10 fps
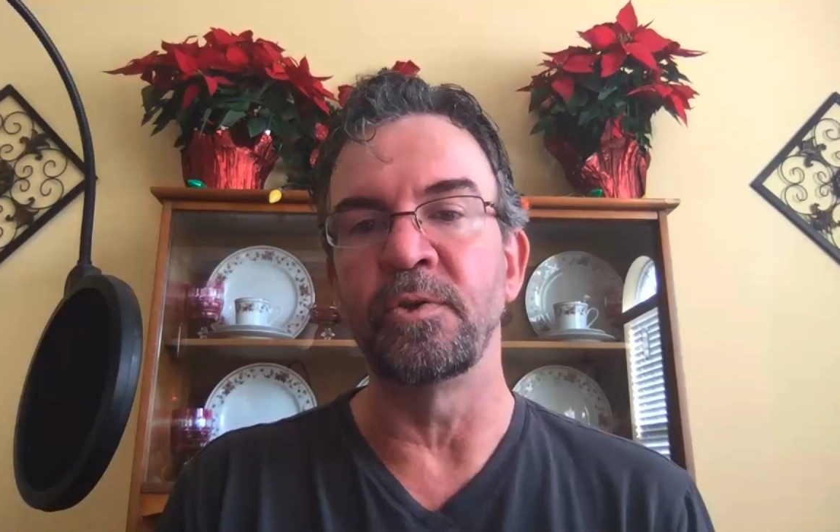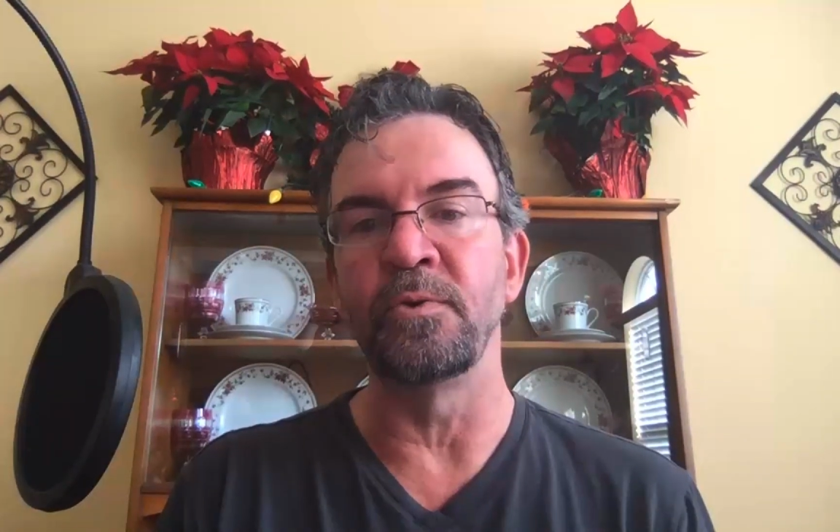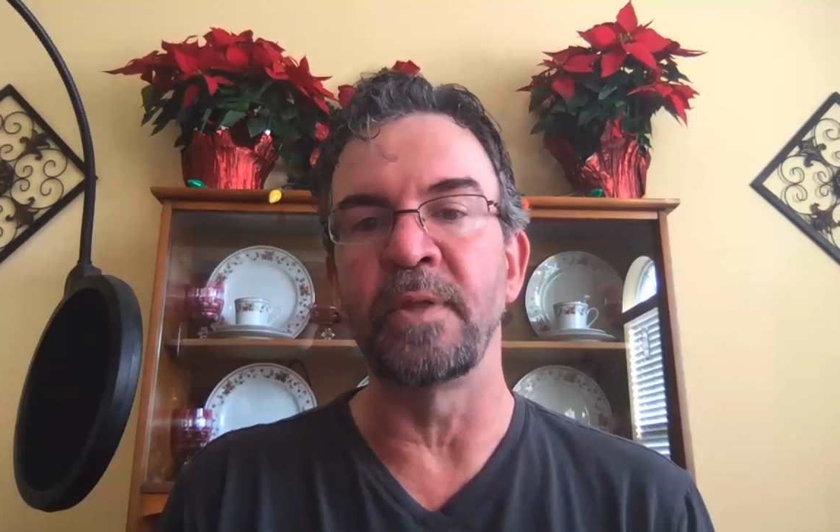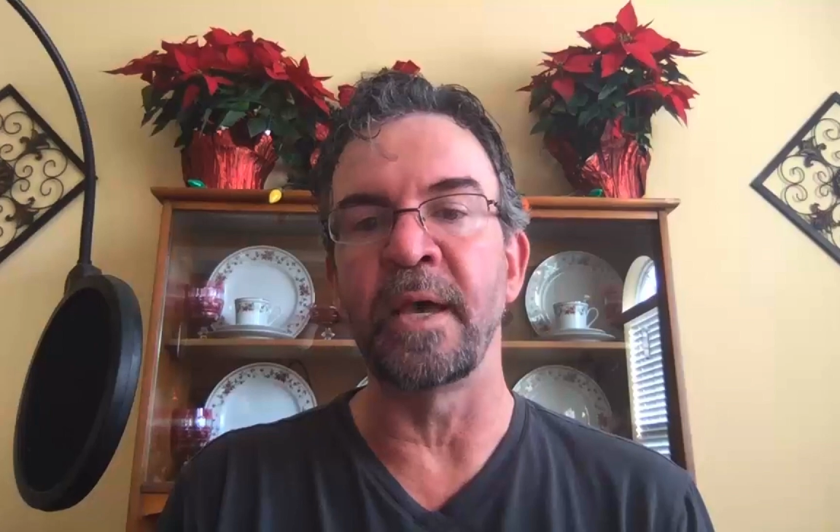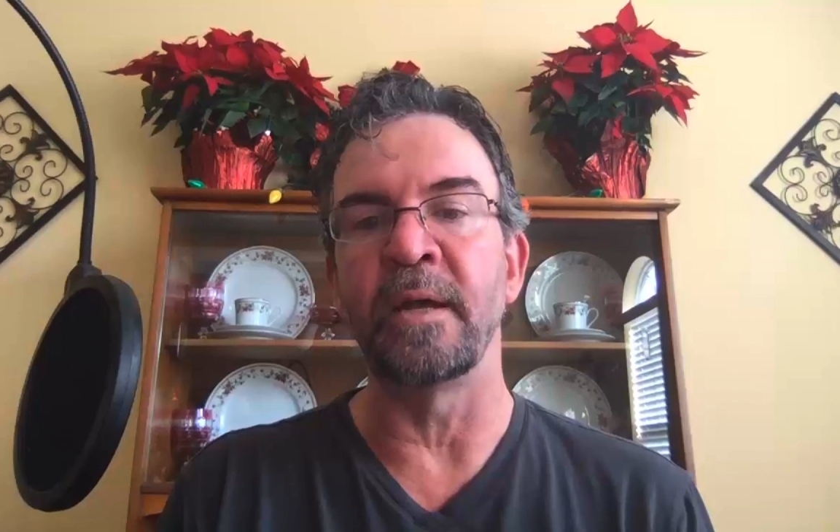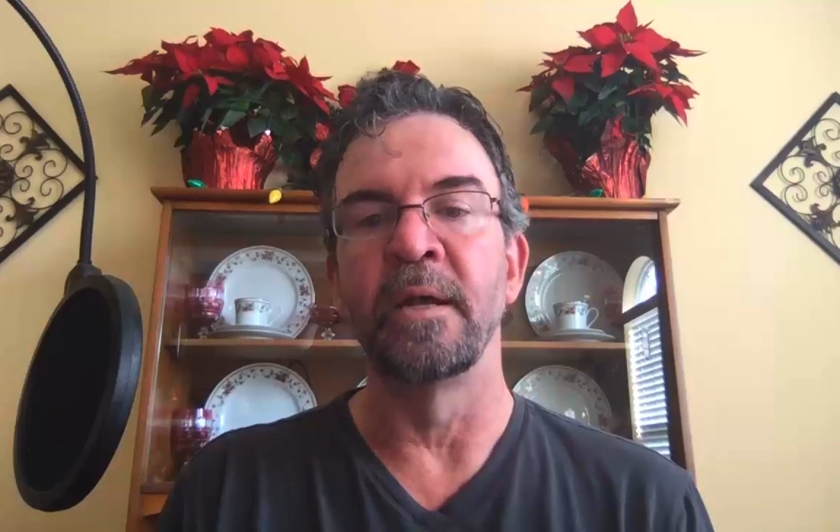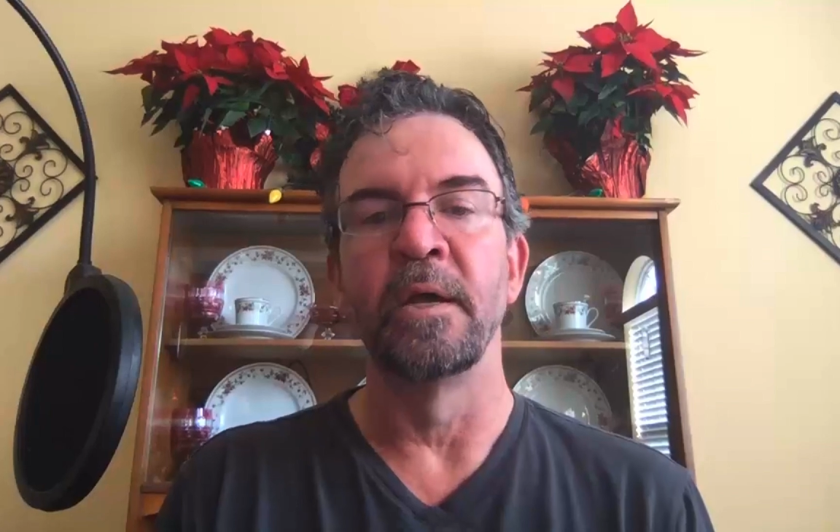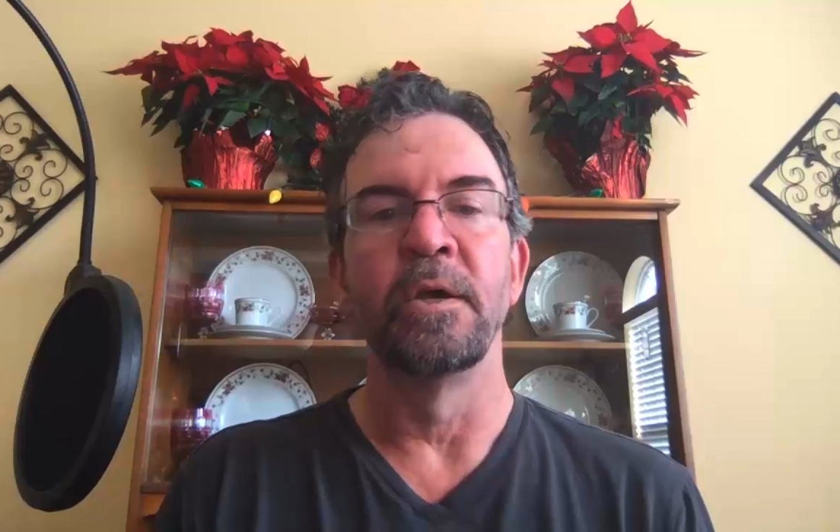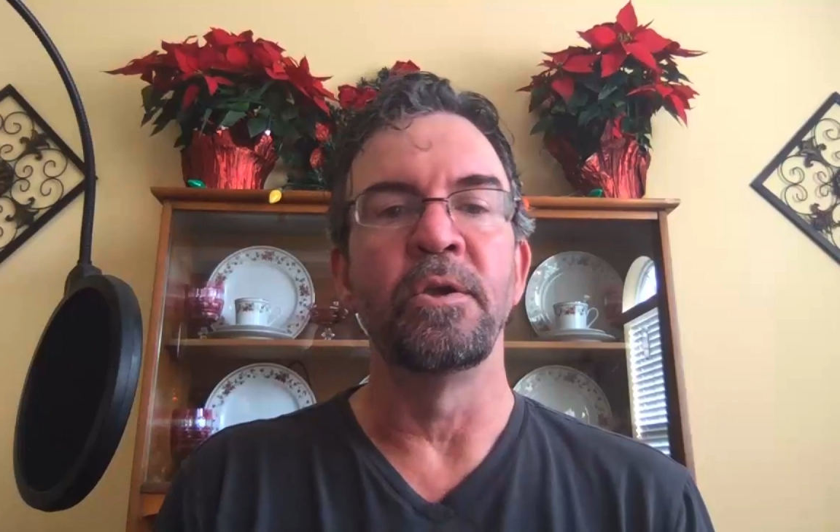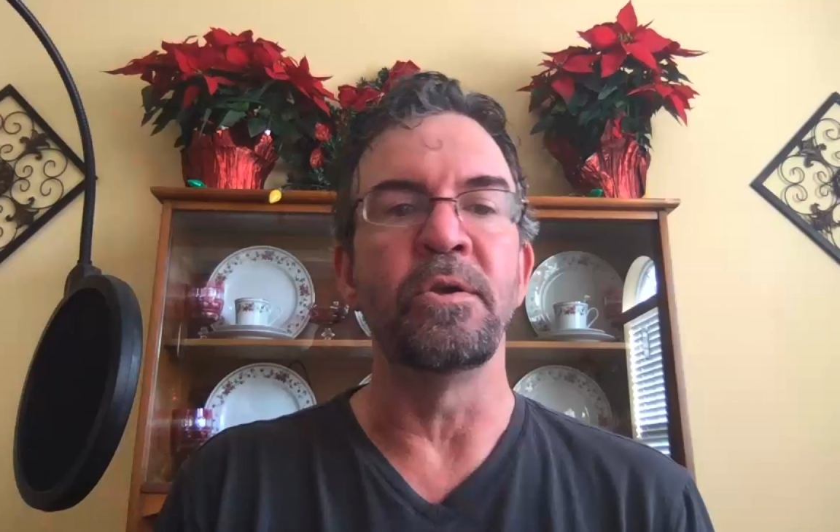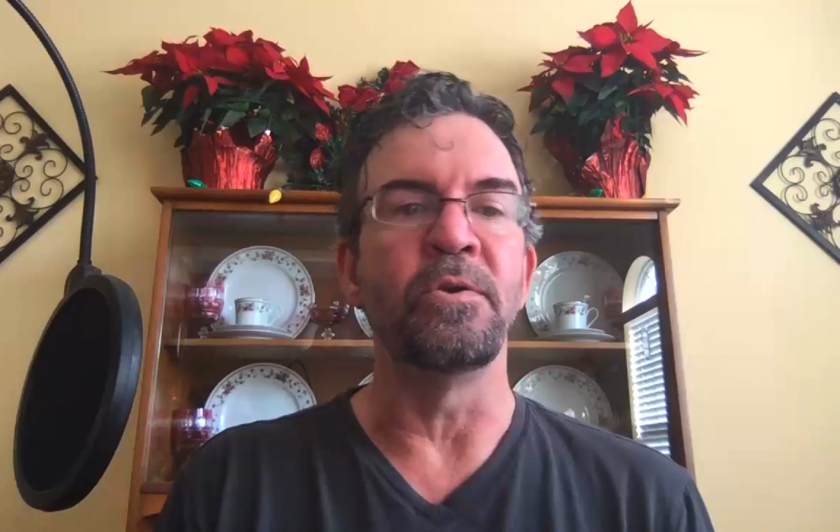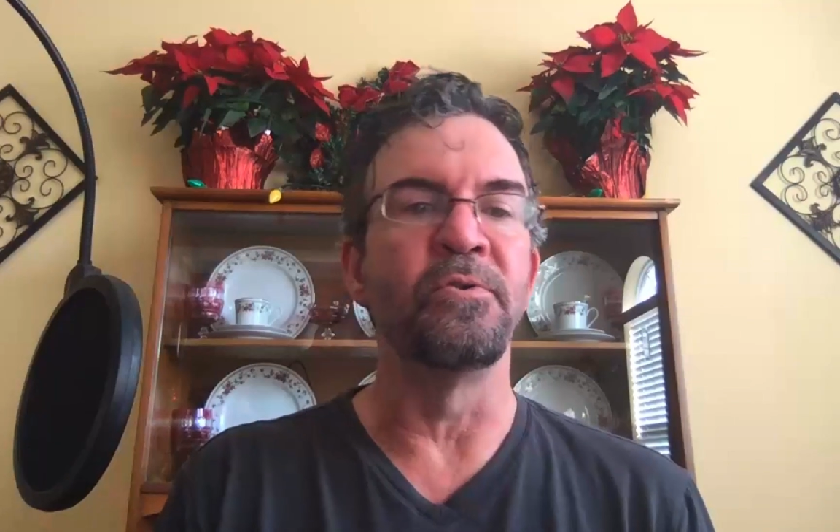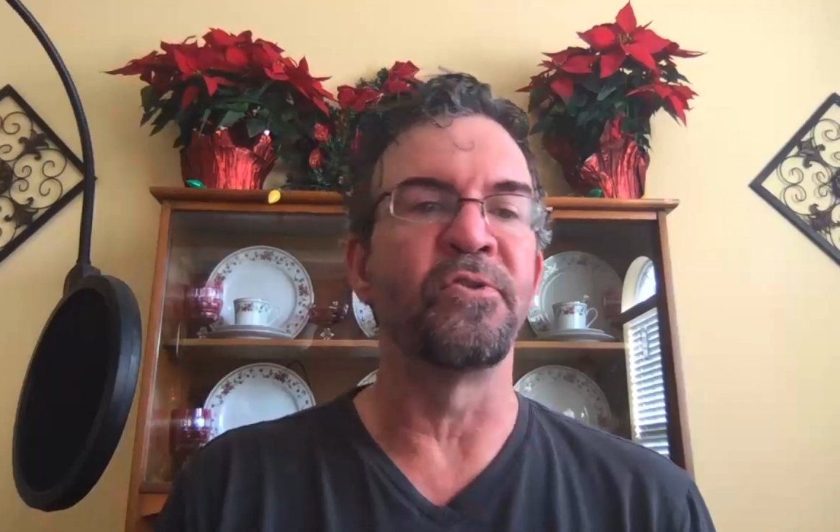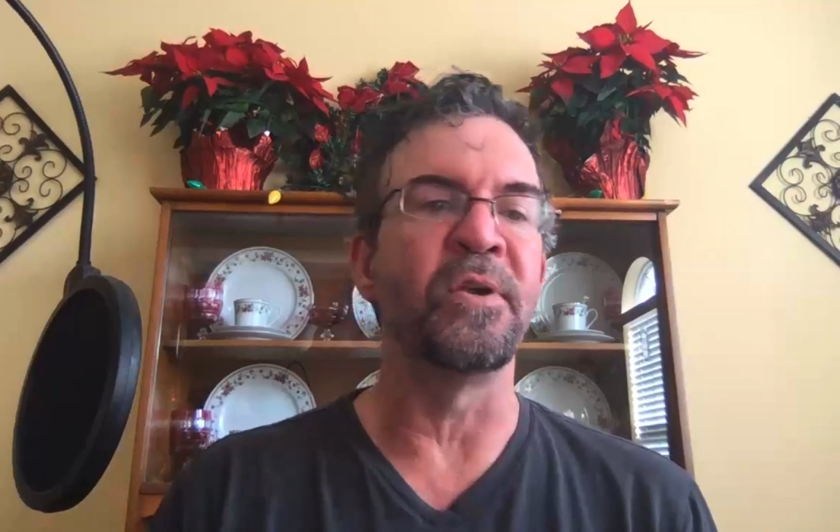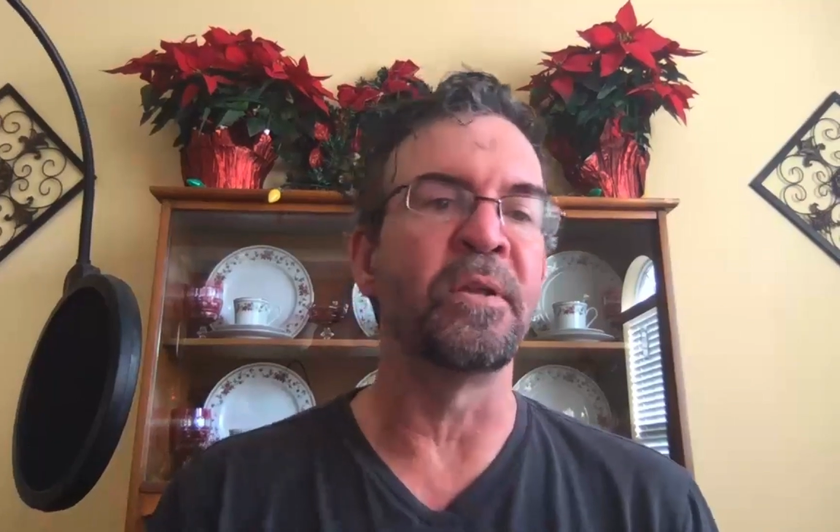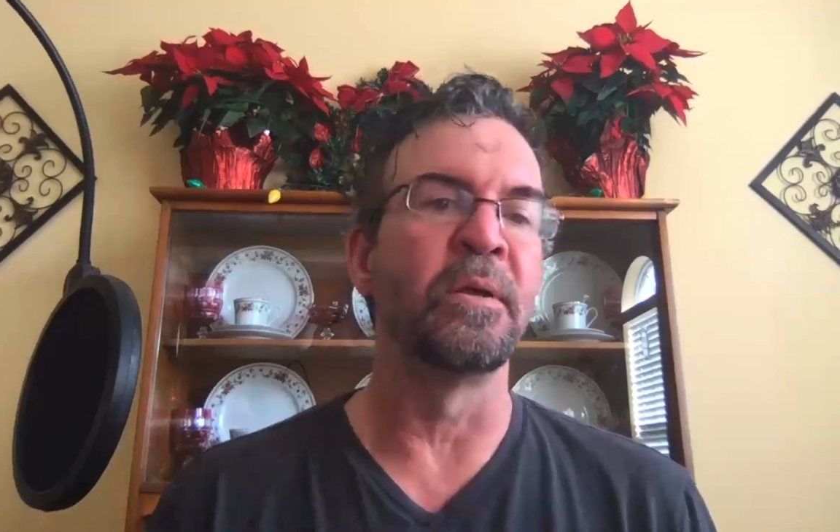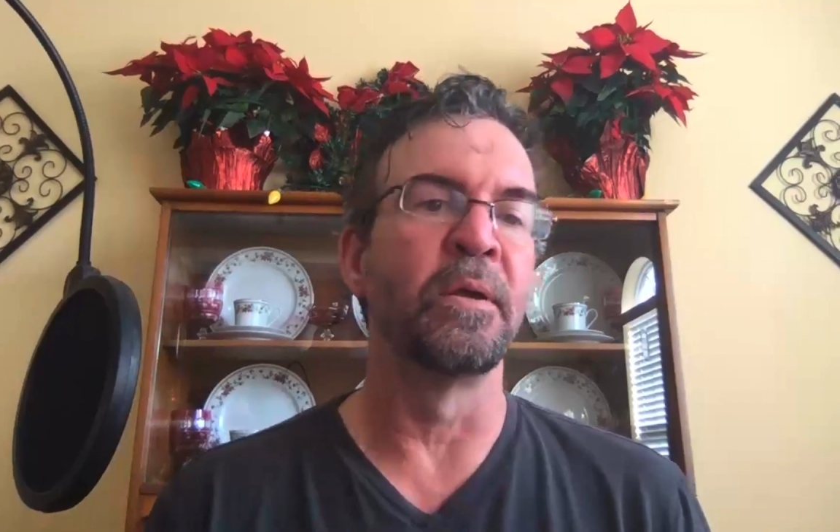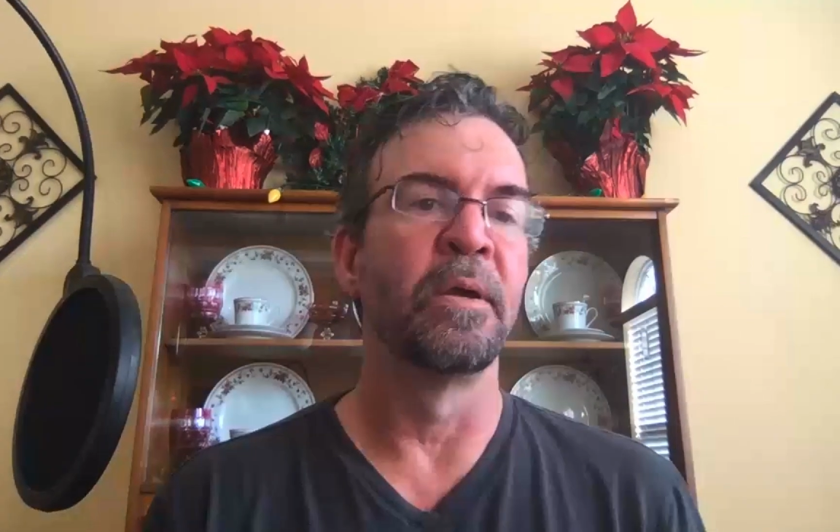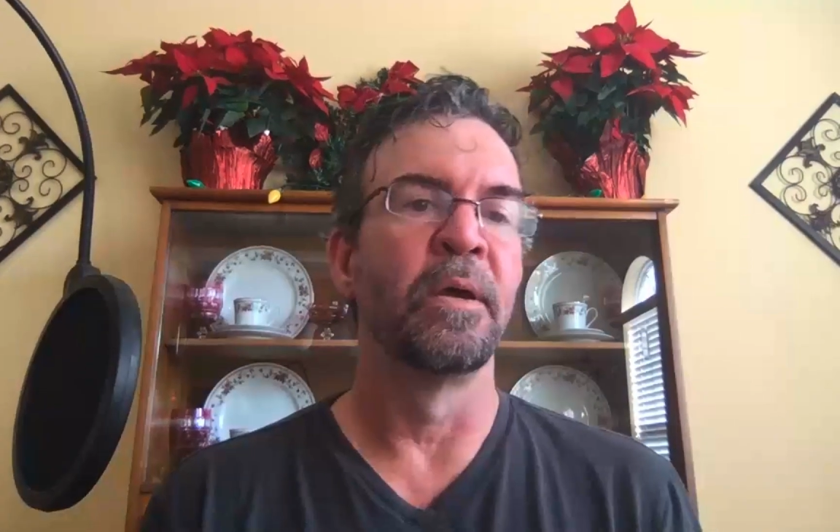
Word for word: do that using